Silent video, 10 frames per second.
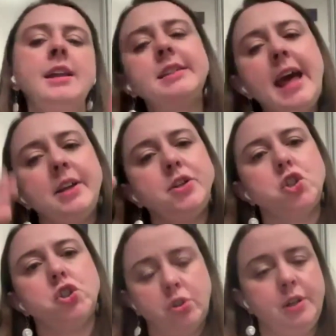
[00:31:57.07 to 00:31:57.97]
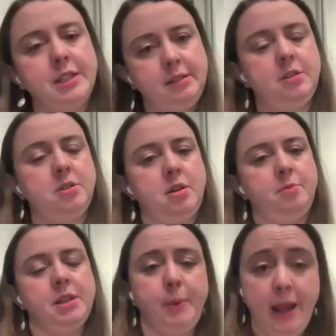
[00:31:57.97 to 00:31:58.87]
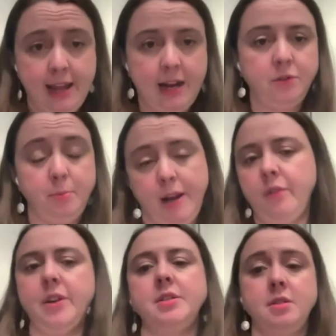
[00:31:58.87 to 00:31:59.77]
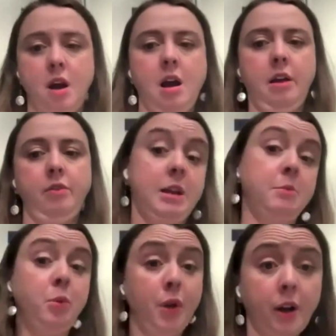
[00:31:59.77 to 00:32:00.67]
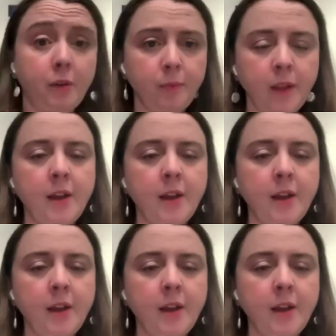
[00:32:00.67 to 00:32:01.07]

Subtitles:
it's that insurance system that's paying out the benefits, not the employer.